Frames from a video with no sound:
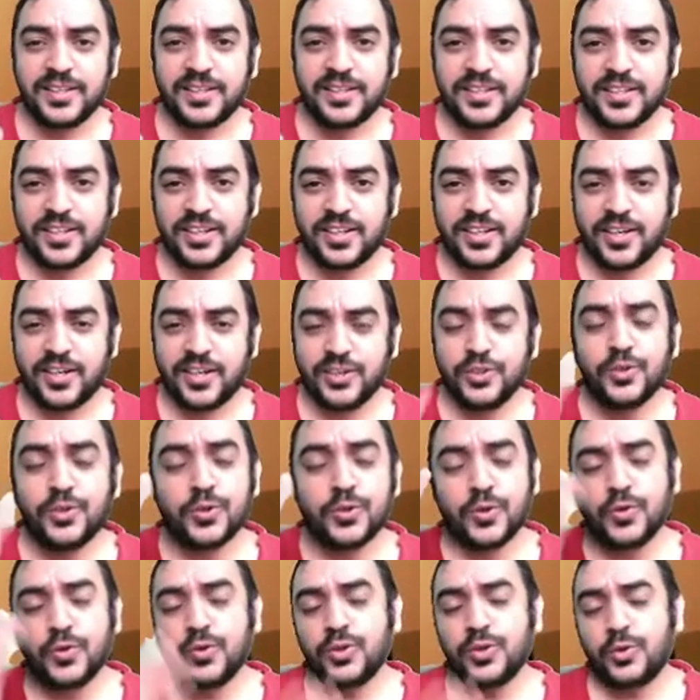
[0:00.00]
You
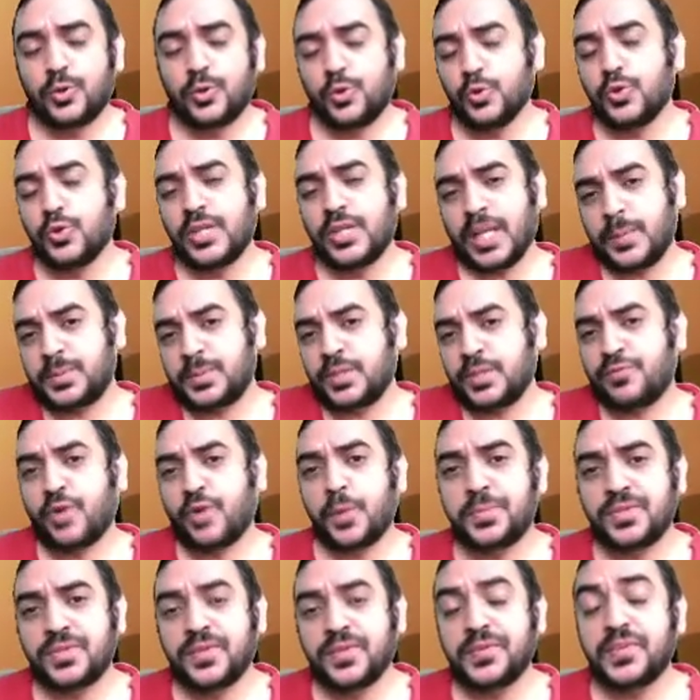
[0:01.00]
know, two types of
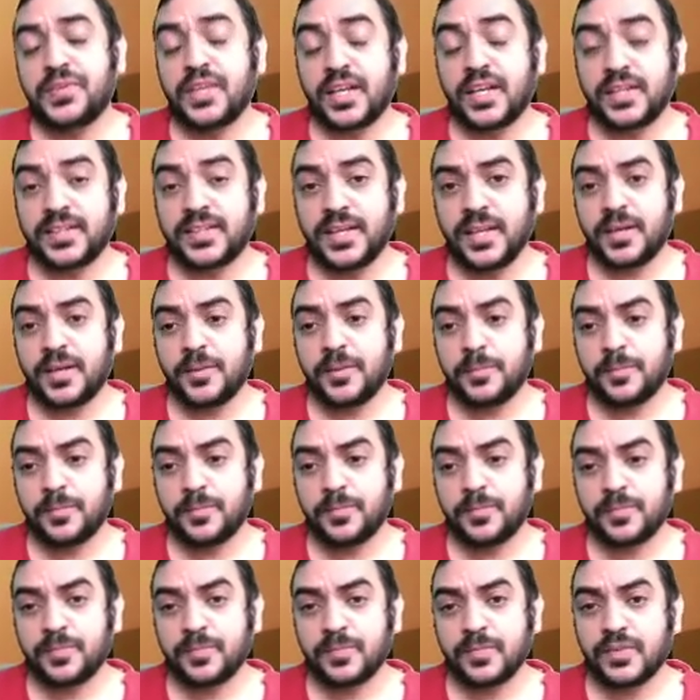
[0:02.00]
options are there.
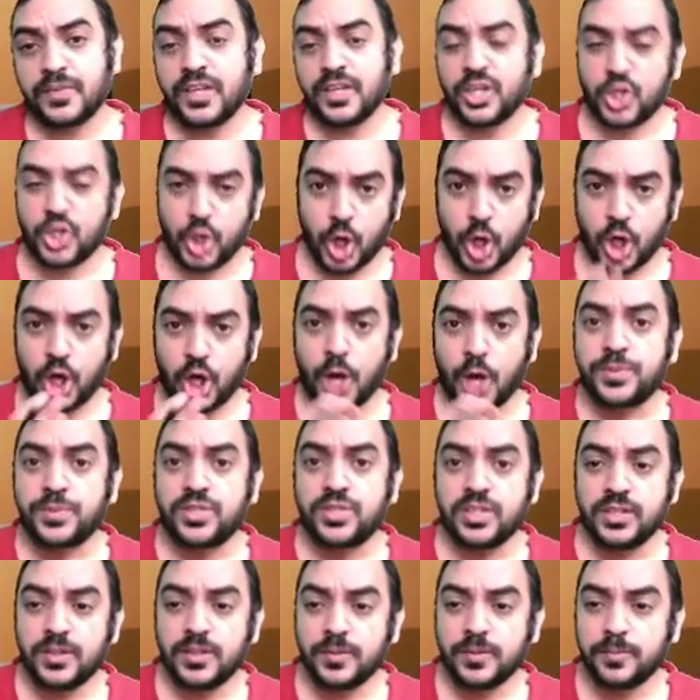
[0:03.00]
Call
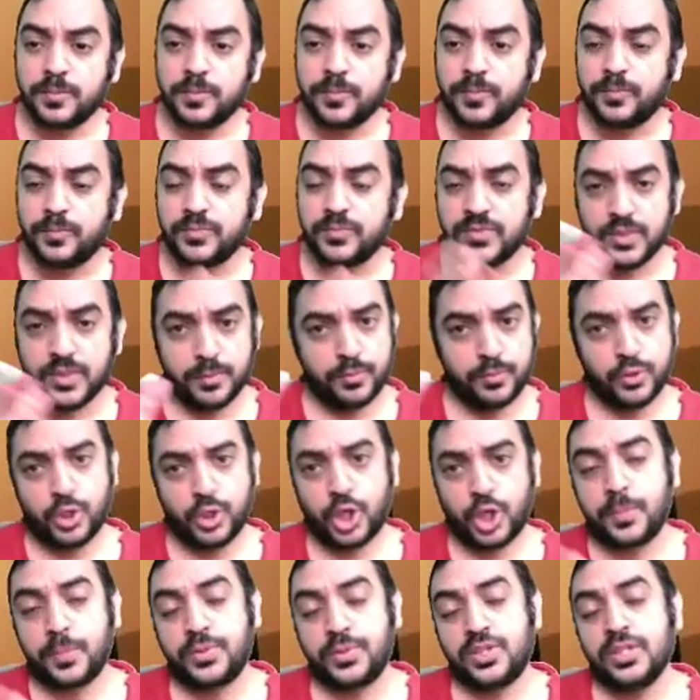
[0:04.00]
option, put
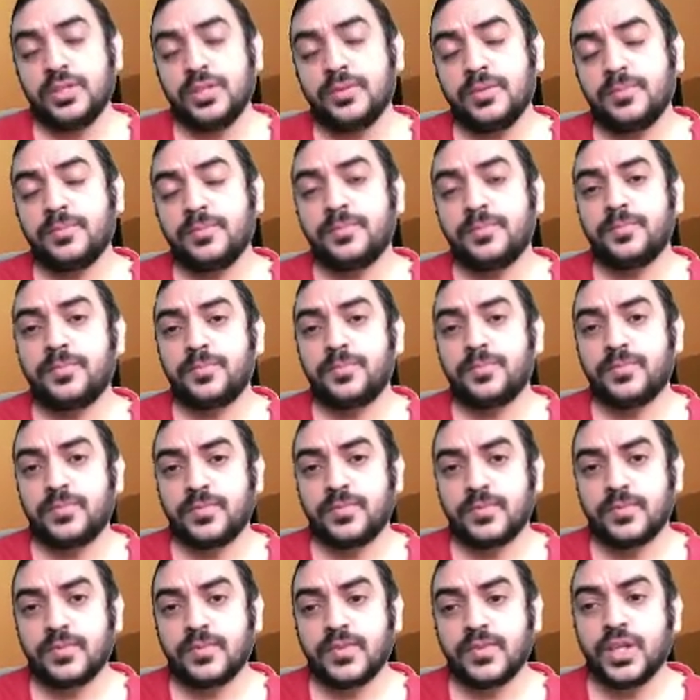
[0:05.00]
option.
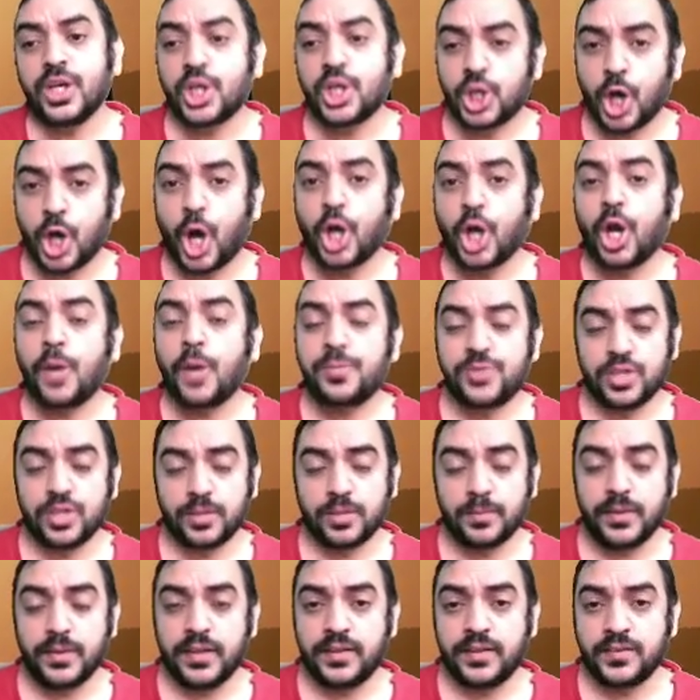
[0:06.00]
Call option
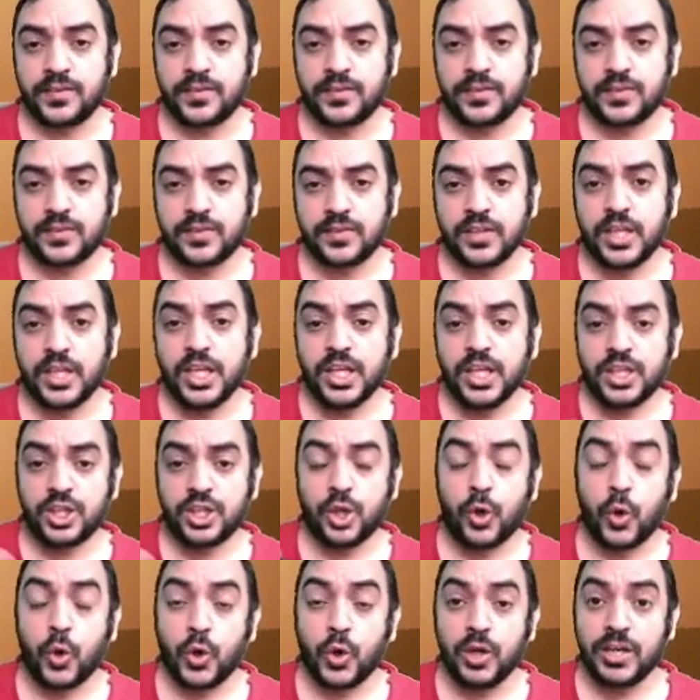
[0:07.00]
means the
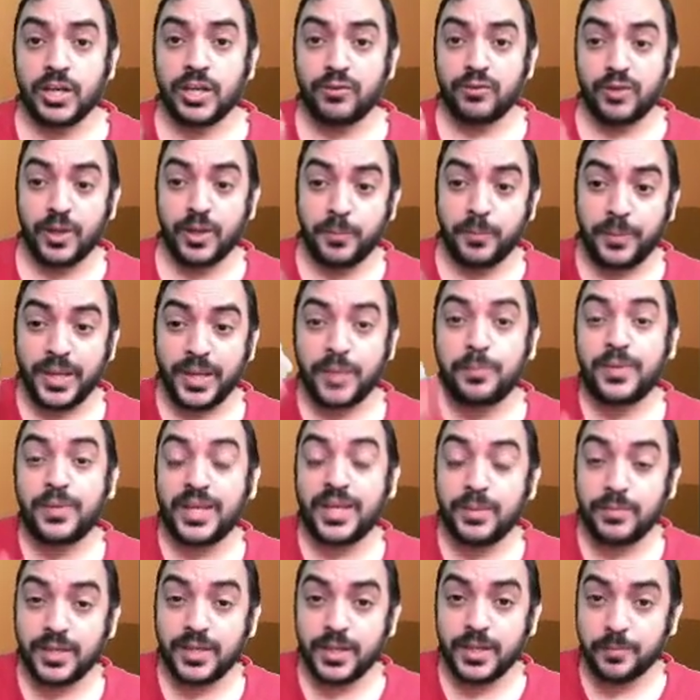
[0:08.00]
holder will pay
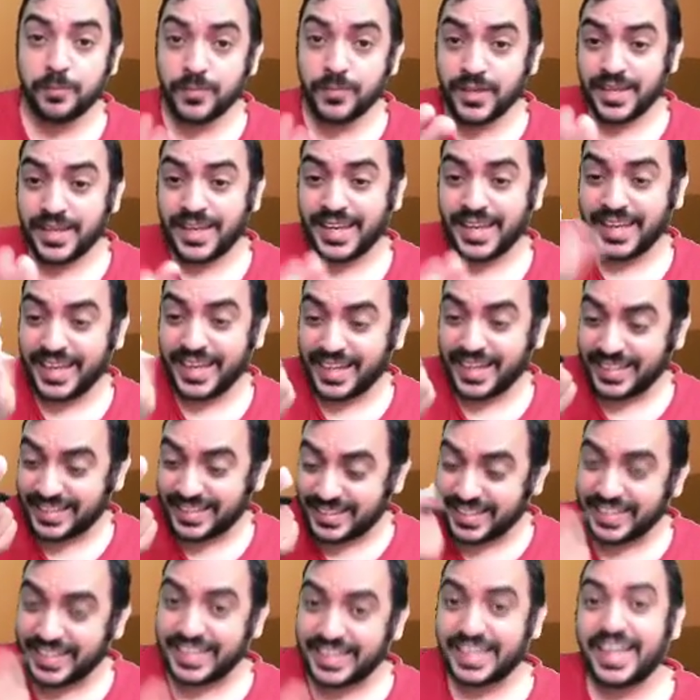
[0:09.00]
premium and get
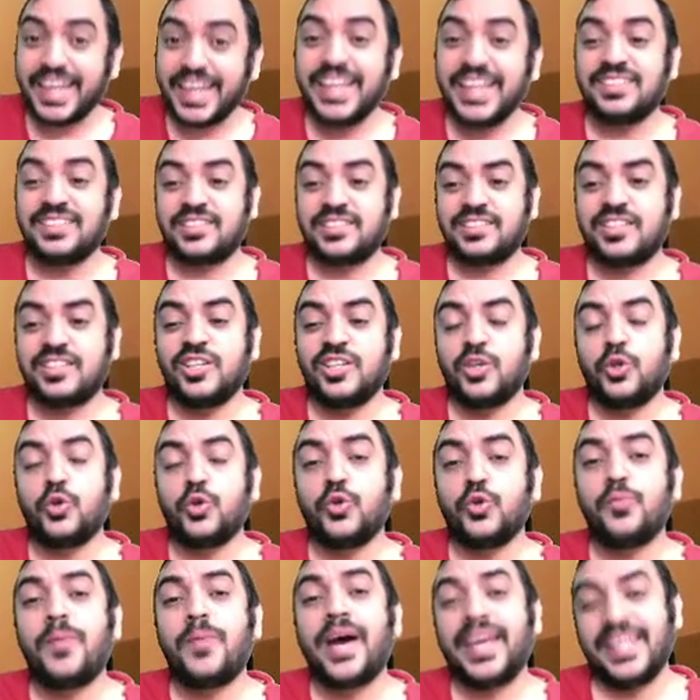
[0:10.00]
the right
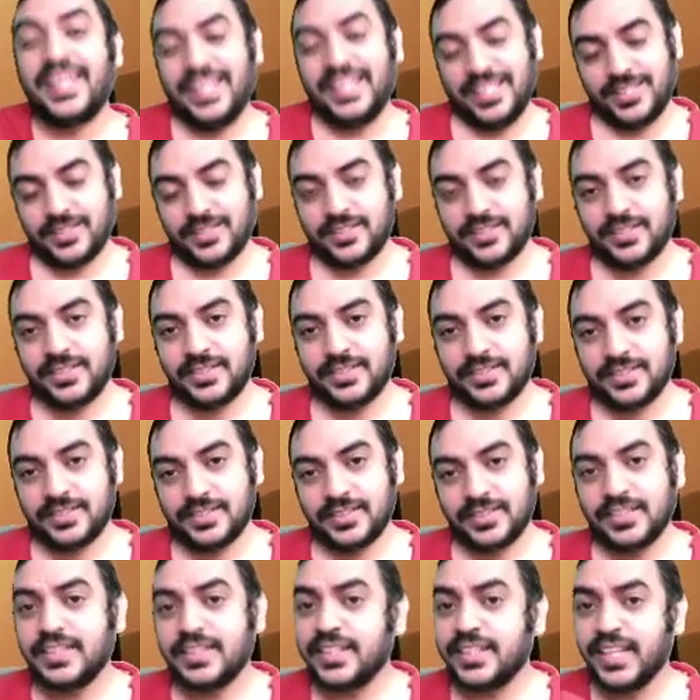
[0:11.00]
to buy
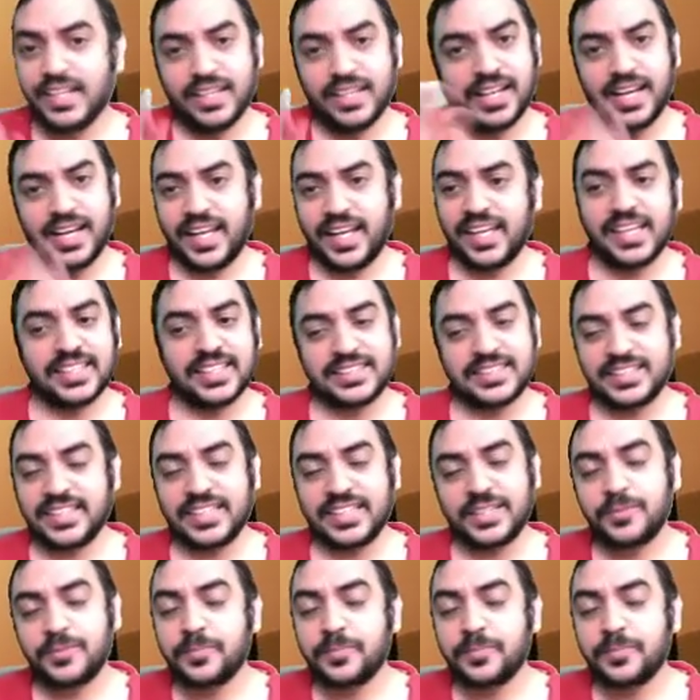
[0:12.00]
the underlying asset.